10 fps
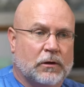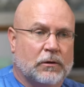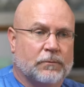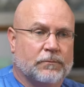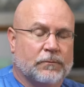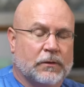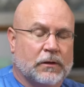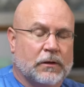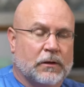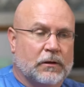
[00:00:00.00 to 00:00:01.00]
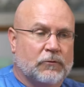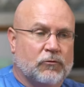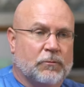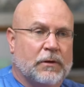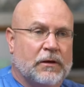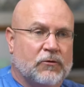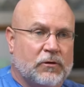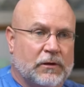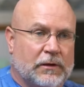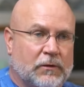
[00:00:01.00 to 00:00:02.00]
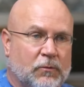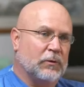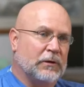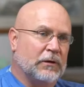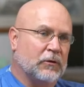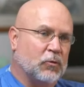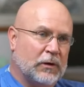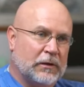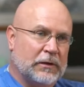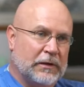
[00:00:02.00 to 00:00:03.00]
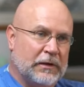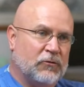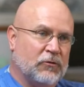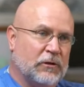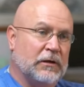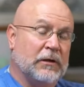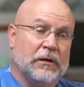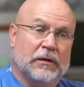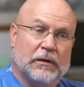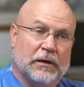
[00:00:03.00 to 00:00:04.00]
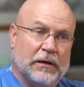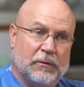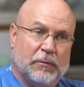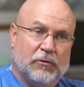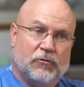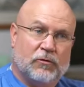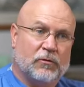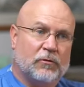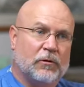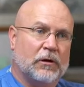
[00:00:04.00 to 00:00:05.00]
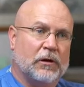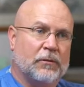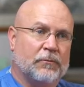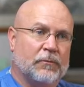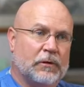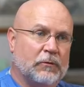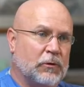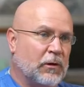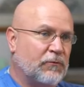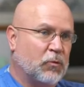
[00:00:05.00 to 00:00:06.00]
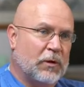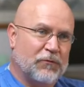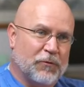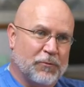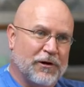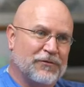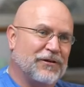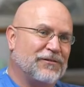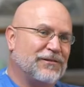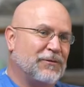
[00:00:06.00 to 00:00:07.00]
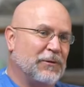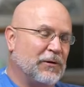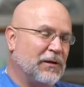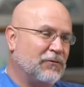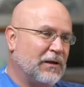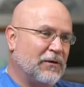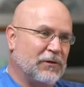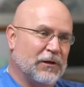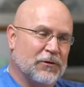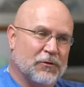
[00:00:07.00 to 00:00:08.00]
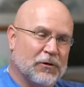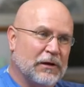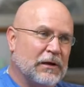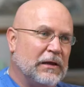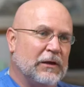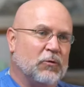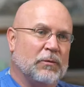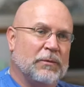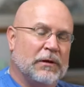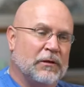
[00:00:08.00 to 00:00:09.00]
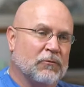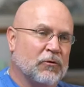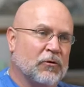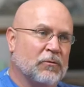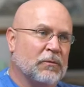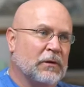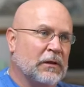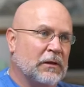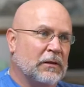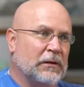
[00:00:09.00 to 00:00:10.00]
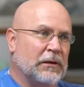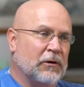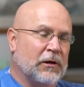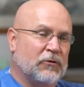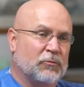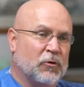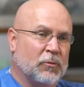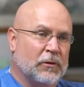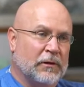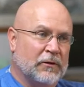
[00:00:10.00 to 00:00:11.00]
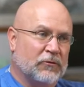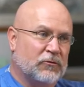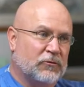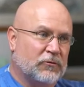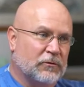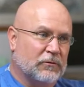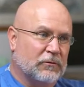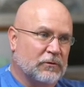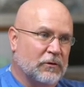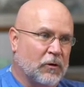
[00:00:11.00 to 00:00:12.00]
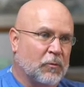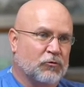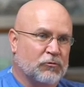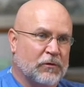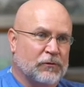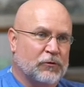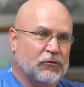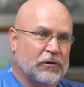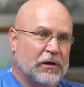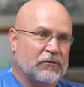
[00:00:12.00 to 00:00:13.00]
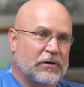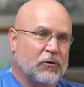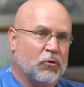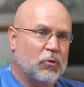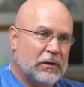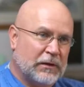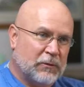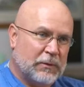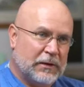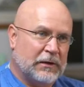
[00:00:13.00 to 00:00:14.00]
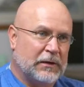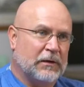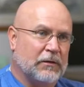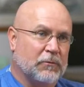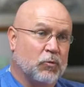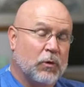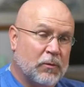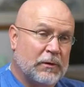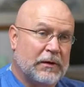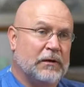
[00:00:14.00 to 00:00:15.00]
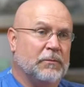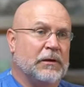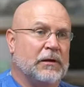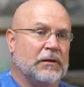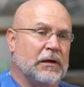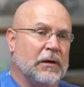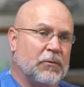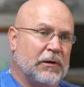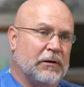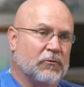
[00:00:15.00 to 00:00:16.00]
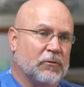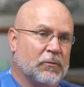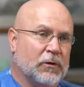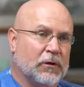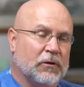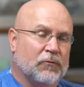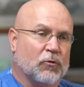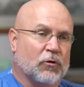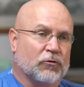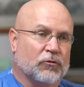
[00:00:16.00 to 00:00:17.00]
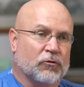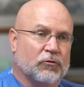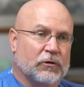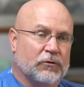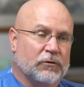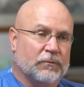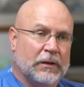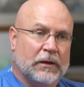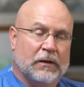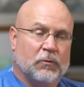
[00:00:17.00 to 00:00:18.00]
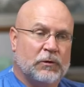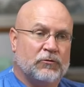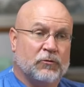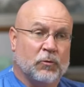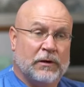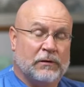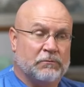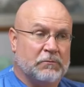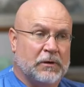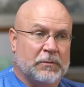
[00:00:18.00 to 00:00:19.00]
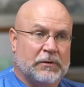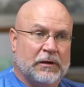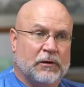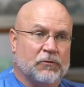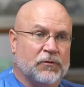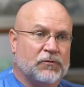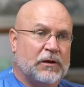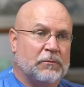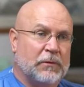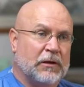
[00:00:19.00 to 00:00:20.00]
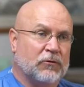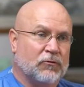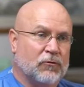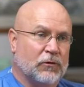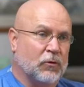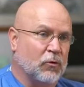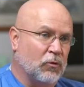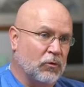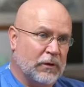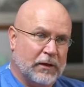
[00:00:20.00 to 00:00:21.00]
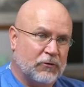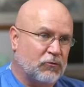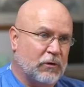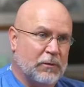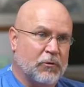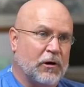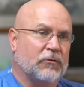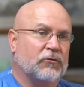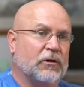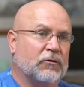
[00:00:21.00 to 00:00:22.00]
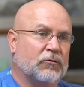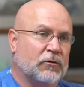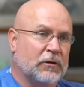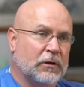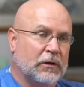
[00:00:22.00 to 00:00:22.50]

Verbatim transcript: um, tremendously. We can quickly, easily get an image. Um, we don't have to wait for processing. We don't have to have the other equipment in the room. The DRX Mobile has almost revolutionized how quickly we can get where we need to be in the operating room for our surgeries. We used to wait maybe 10 or 15 minutes for the whole x ray process